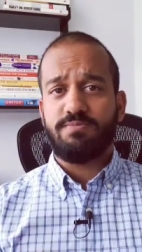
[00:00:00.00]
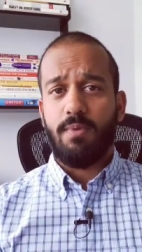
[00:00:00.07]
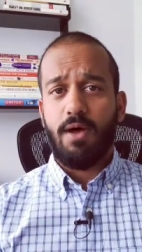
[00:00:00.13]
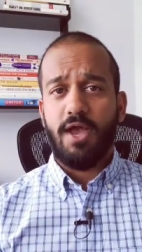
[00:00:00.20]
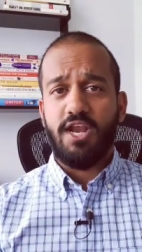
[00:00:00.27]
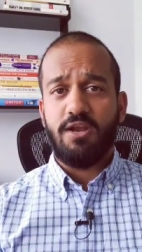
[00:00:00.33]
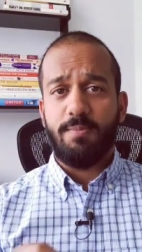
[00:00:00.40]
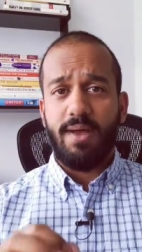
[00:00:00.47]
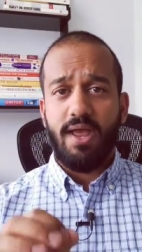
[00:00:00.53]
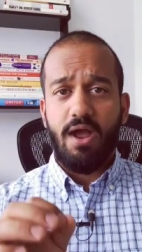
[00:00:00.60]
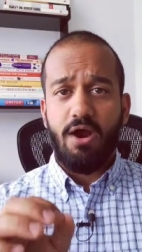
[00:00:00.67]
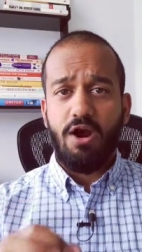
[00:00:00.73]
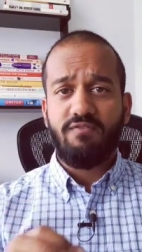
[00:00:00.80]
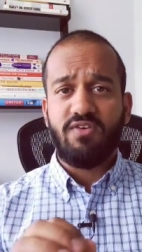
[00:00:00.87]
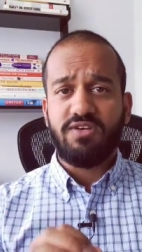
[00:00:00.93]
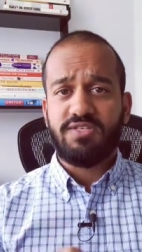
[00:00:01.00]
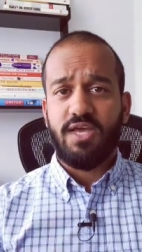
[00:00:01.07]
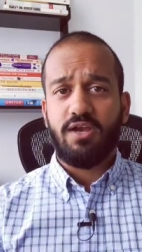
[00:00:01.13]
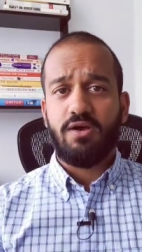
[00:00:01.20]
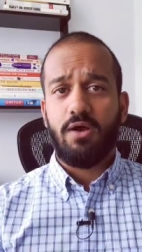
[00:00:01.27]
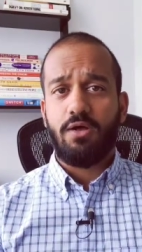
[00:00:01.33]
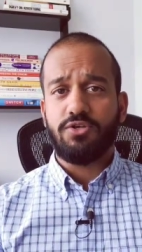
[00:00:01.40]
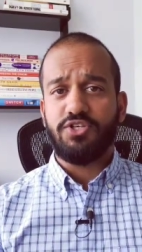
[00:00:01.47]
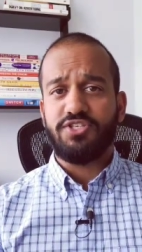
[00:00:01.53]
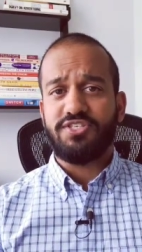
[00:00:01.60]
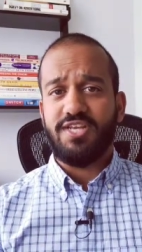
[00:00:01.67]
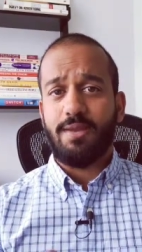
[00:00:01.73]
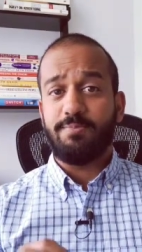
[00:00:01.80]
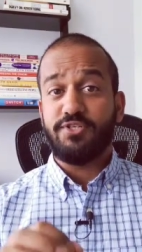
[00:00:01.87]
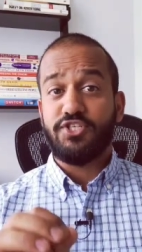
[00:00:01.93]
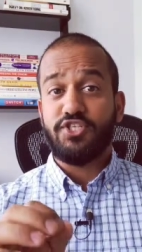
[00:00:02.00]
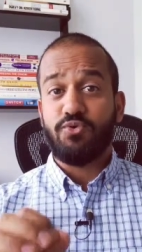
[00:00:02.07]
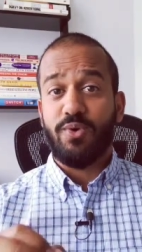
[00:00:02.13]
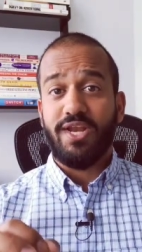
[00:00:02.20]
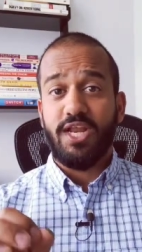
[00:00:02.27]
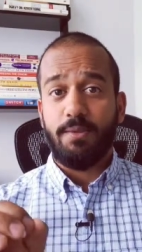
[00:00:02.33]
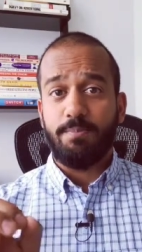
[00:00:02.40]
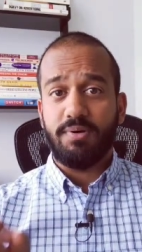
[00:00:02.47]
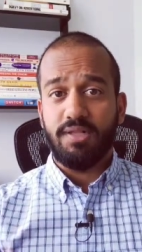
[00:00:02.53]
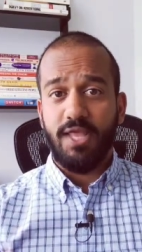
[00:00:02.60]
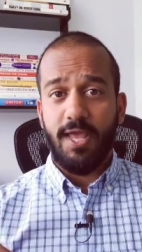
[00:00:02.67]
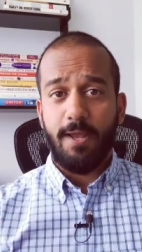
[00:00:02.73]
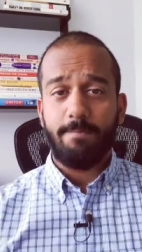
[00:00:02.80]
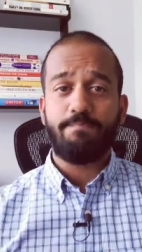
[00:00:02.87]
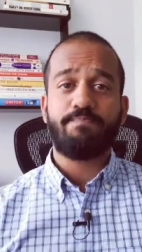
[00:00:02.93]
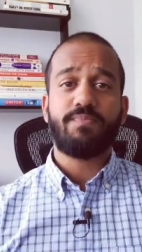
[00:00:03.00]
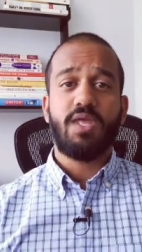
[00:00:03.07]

mind by a Harvard psychologist named Srini Pillai.